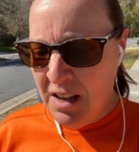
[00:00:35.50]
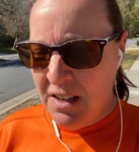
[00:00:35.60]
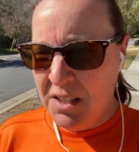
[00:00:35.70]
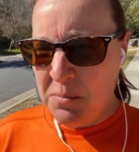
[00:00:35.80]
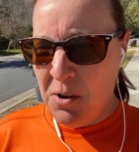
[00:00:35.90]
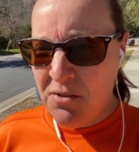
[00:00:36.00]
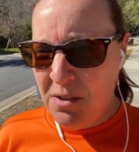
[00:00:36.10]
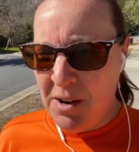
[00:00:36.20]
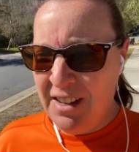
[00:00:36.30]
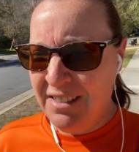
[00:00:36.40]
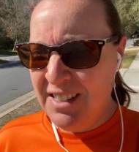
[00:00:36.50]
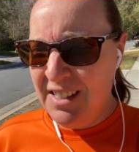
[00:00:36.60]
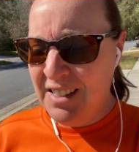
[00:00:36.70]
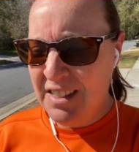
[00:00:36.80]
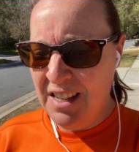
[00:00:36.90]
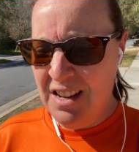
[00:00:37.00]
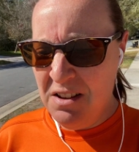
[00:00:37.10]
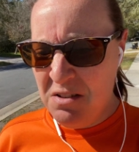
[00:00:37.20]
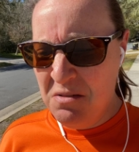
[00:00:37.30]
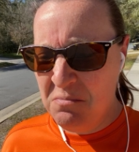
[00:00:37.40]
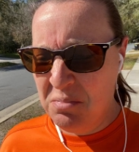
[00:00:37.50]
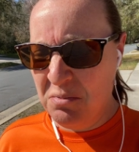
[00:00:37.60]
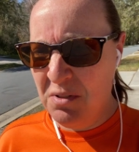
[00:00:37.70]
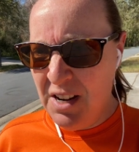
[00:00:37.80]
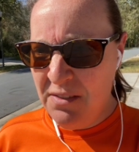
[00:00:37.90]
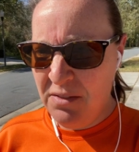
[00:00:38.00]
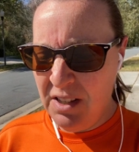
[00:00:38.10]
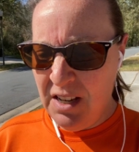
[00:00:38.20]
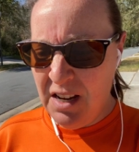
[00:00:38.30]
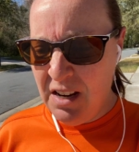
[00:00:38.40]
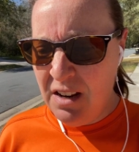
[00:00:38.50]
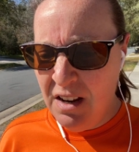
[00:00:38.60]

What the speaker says: Spoke about this briefly,